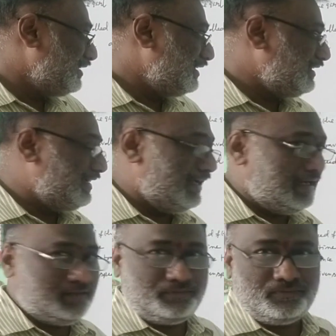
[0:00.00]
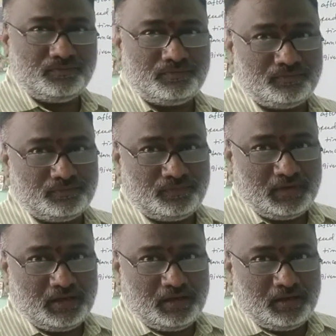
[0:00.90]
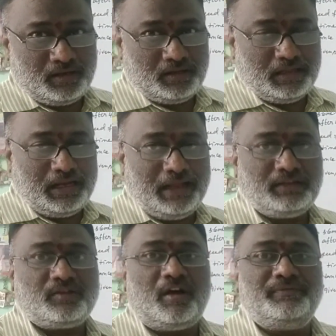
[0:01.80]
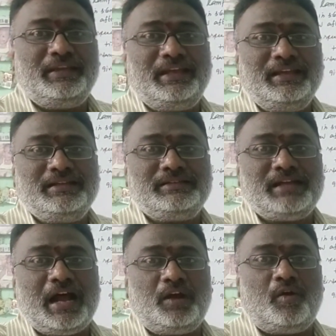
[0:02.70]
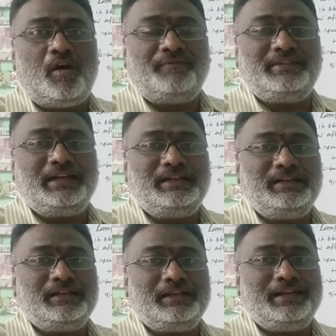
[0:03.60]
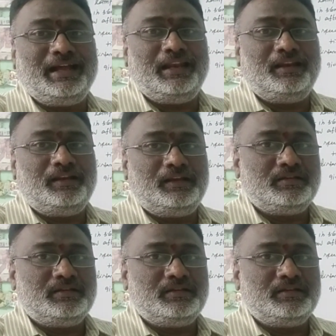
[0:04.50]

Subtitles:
that girl. The length of the shadow of that girl.